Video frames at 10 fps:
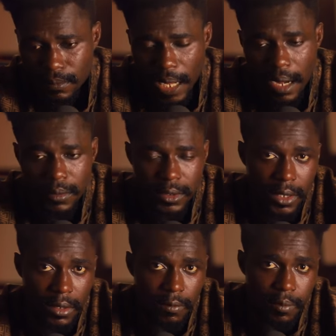Now, to
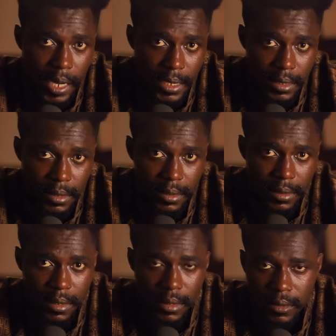talk of pricing,
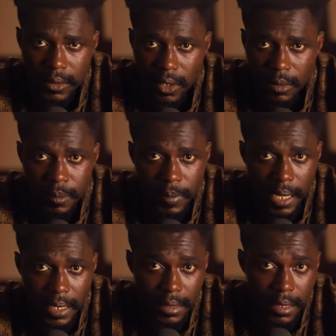Sculpt
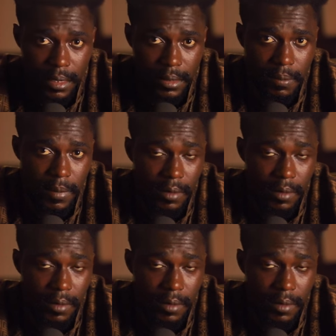Plus is